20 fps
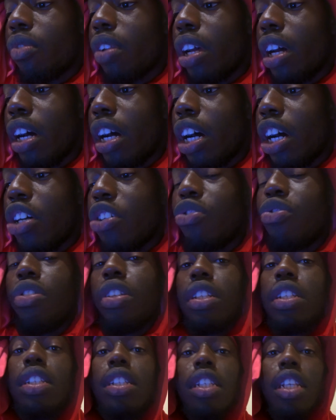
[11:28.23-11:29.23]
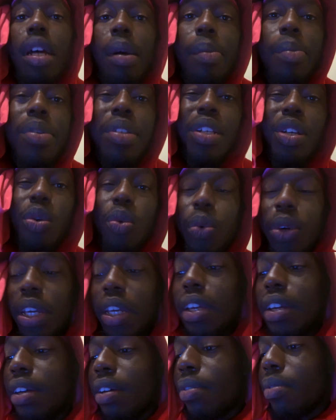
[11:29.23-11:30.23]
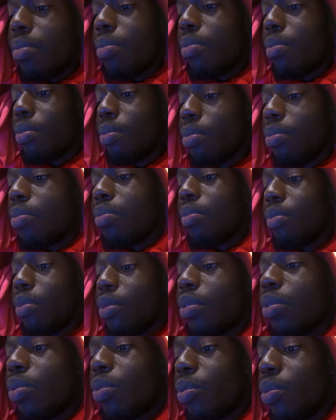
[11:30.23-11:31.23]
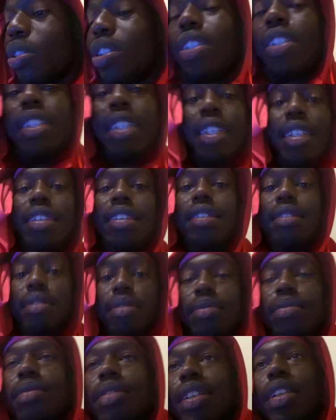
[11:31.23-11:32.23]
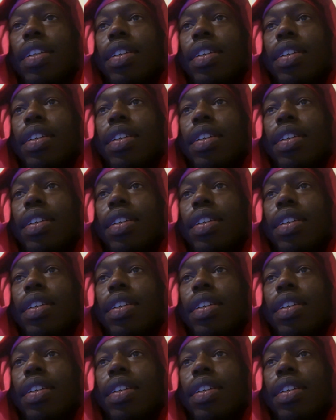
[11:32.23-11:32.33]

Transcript: 100 subs a week, which is decent, you